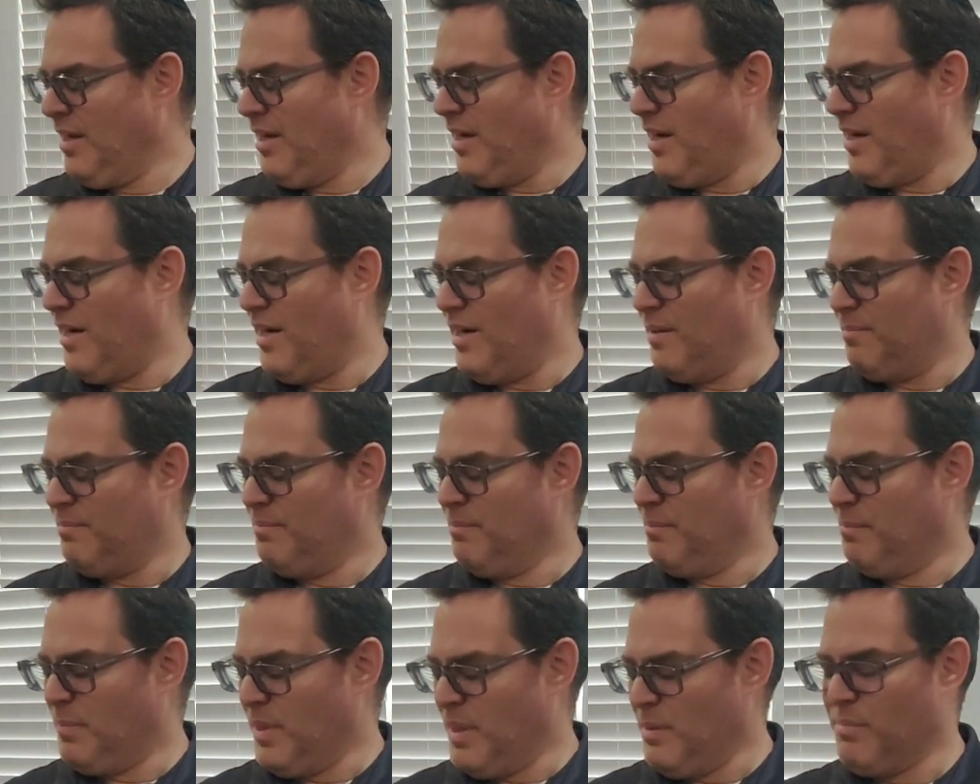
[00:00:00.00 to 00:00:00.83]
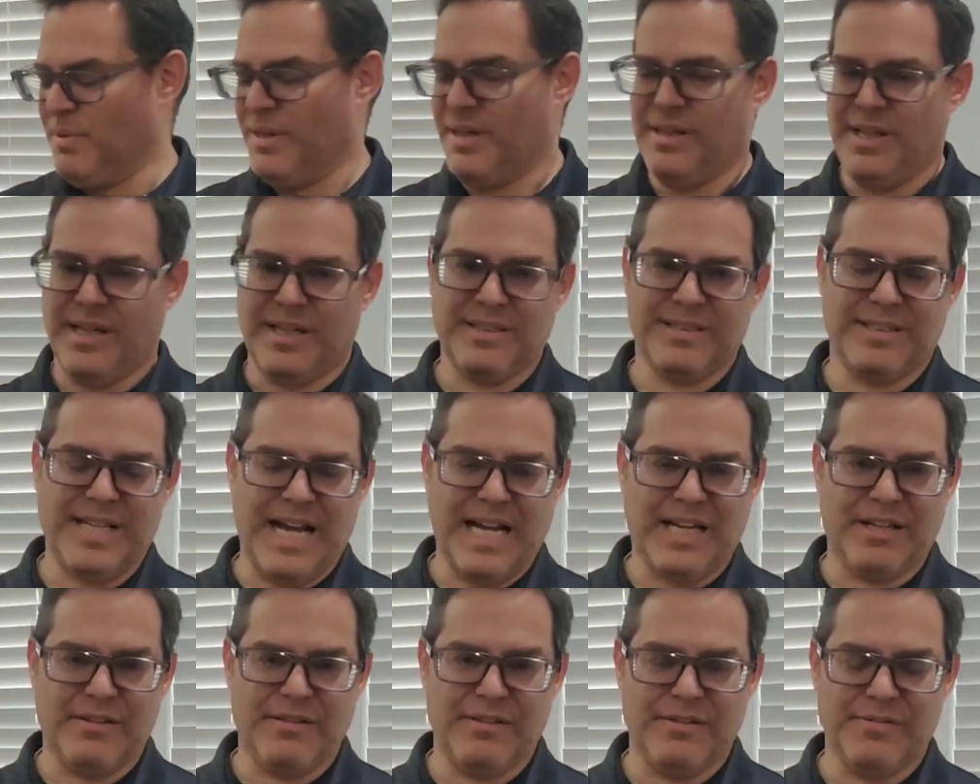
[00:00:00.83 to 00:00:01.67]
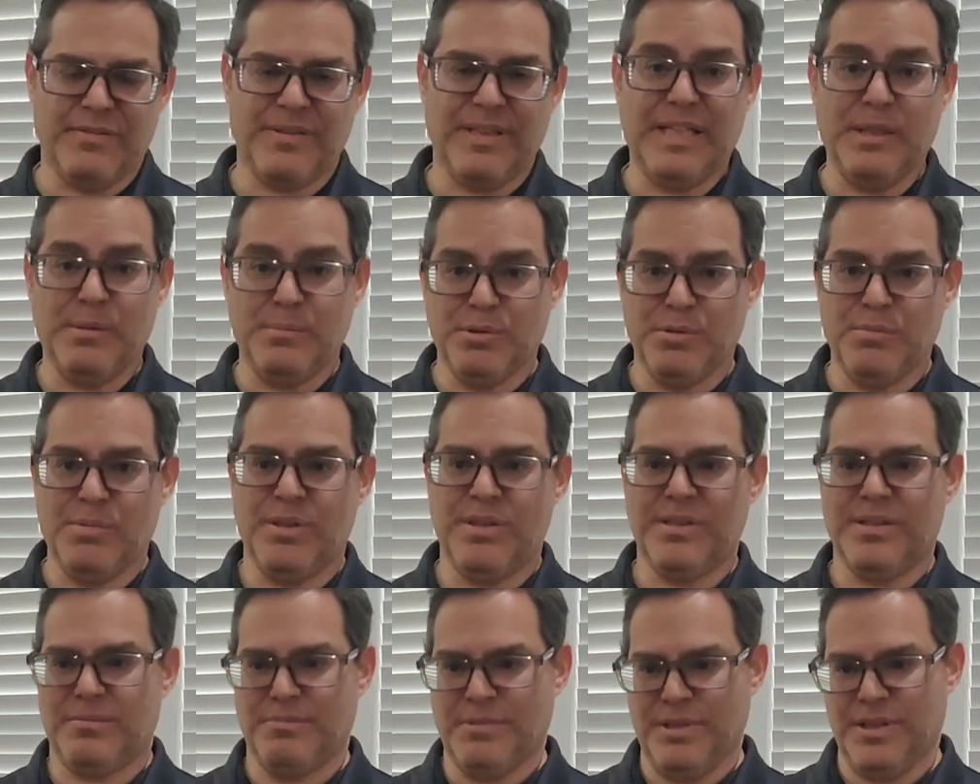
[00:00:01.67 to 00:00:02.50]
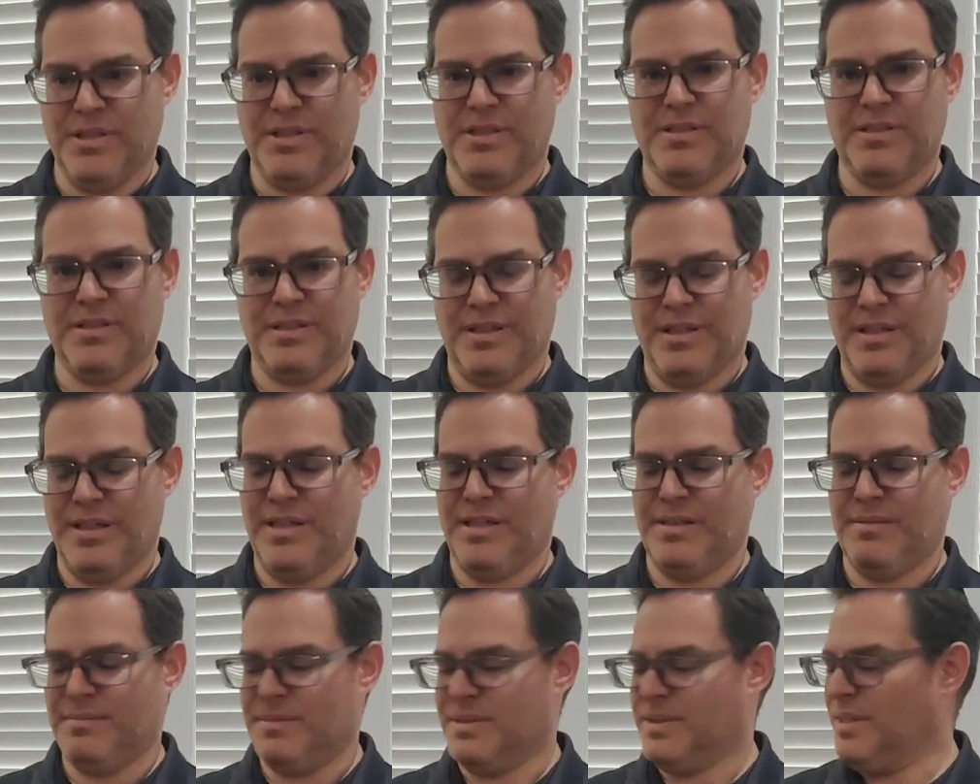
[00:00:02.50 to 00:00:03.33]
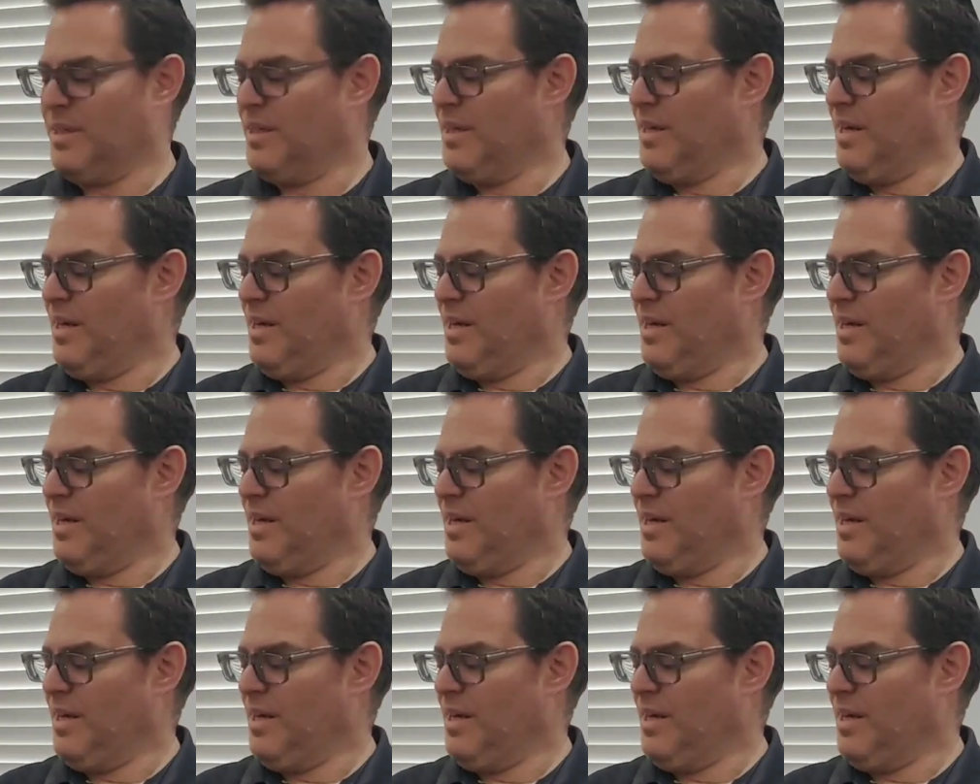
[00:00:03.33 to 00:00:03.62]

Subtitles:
But I'm bringing like a stack of Hebrew books and religious items